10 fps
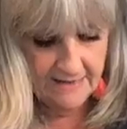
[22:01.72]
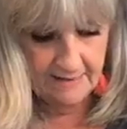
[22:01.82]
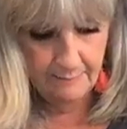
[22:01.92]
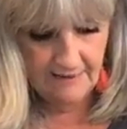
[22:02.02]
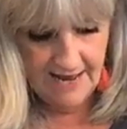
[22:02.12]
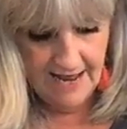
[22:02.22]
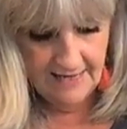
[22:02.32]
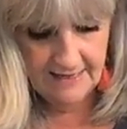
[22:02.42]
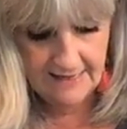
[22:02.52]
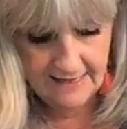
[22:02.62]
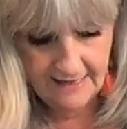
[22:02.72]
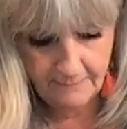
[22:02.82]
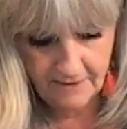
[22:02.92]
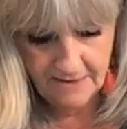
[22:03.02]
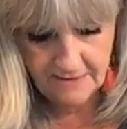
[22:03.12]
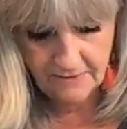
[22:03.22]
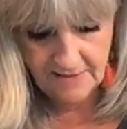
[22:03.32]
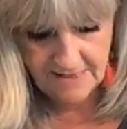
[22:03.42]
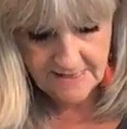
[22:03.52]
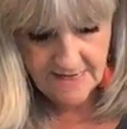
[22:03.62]
eyes in black. I'm
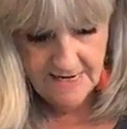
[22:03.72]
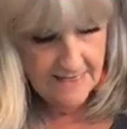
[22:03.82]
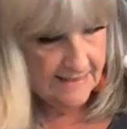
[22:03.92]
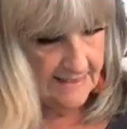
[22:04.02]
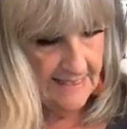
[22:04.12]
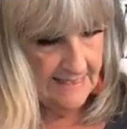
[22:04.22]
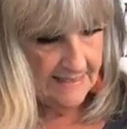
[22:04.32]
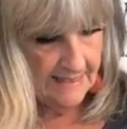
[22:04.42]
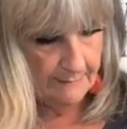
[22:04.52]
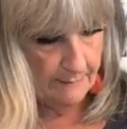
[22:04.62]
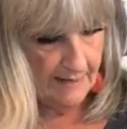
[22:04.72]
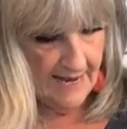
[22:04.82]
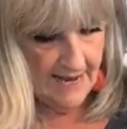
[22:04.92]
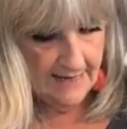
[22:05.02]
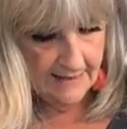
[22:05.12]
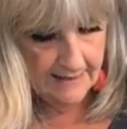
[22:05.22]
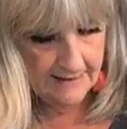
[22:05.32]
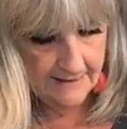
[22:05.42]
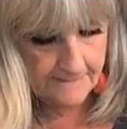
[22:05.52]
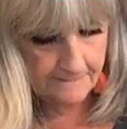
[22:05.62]
going to do his teeth in
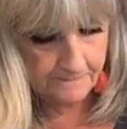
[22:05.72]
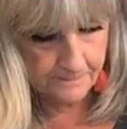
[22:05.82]
black.